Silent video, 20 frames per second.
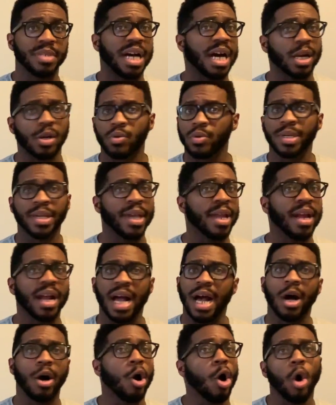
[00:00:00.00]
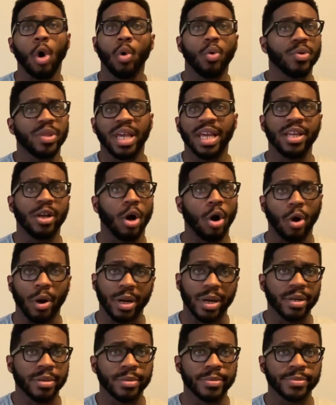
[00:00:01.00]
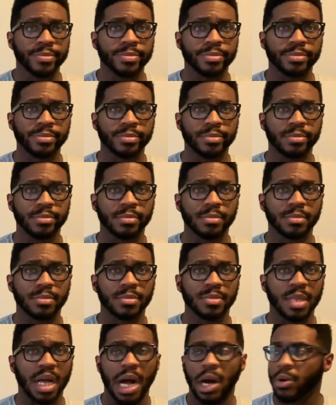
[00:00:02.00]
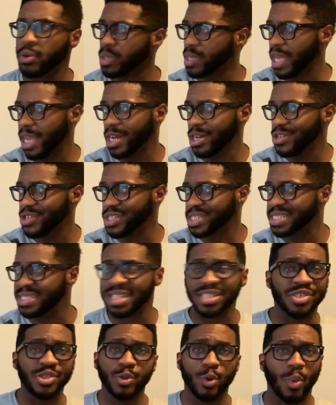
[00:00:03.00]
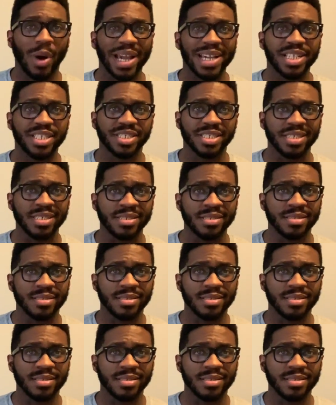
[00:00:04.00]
I don't care how old they are. I don't care the situation.